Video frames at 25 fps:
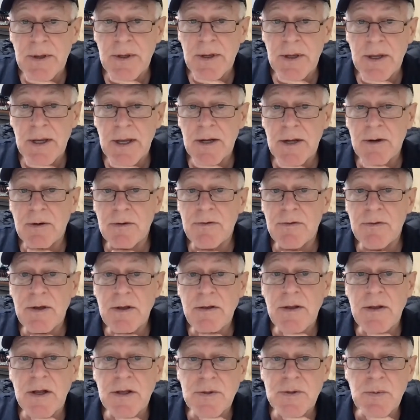And I
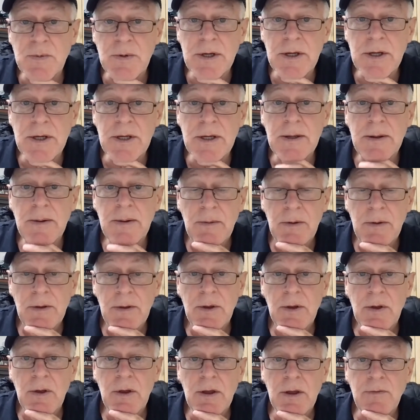think that's where,
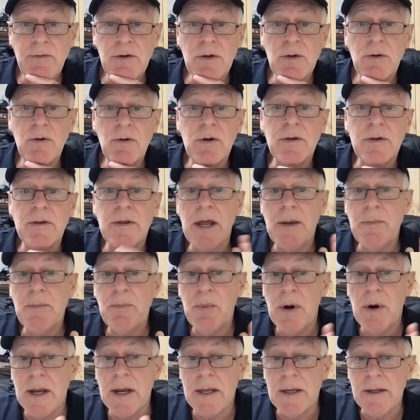if you look at that
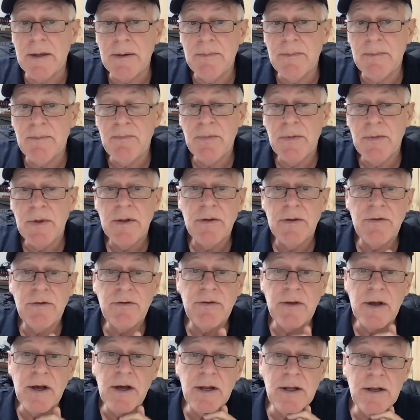bracket, they're
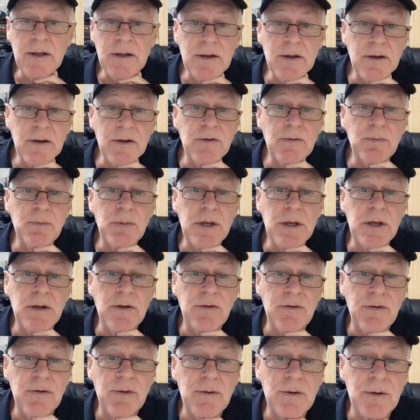starting to be
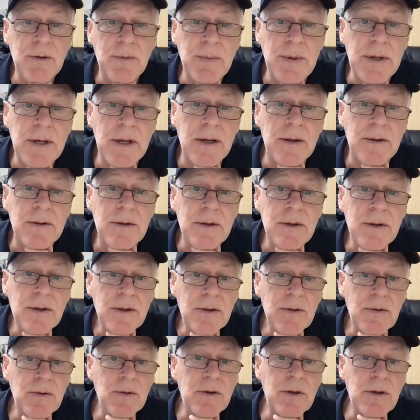concerned about
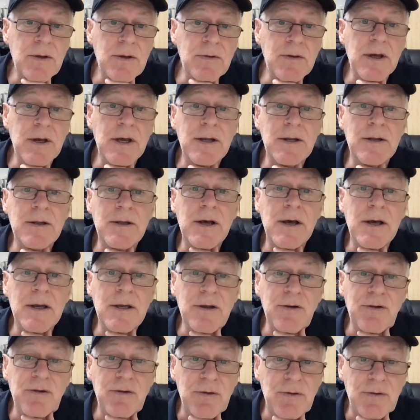the day-to-day
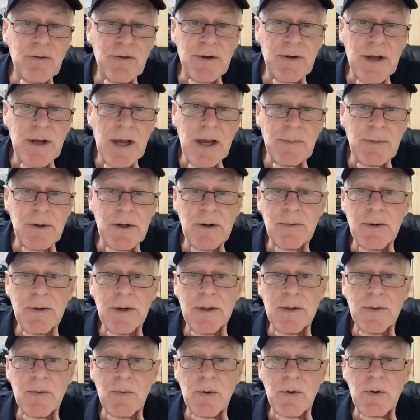issues that are happening
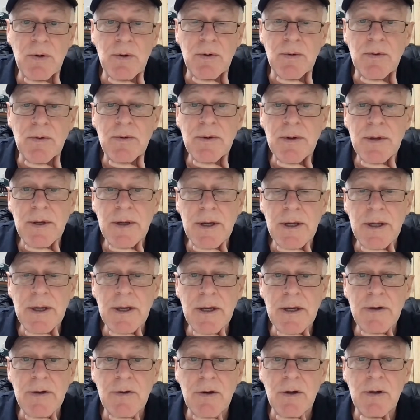around the world.
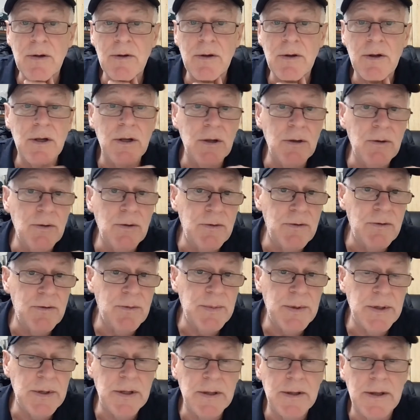And I'll allude to
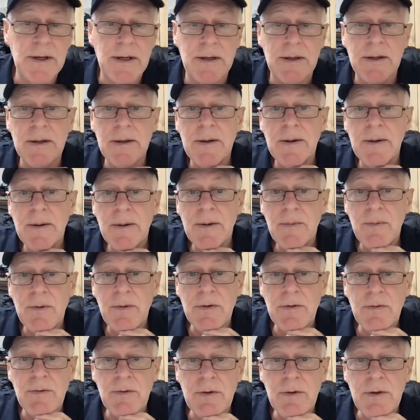a bit of that
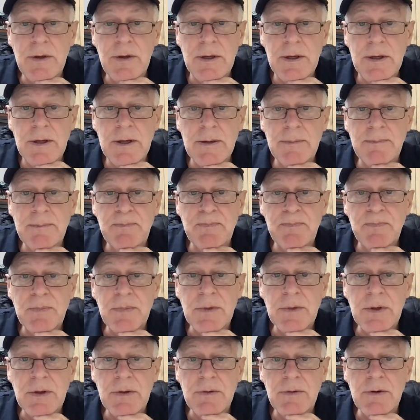with the
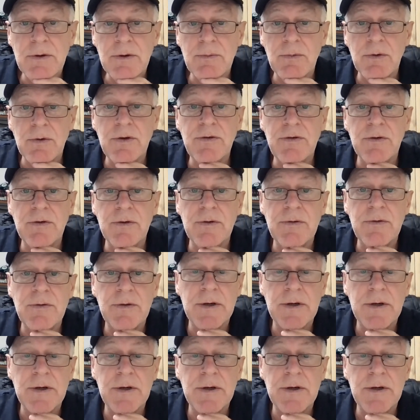recent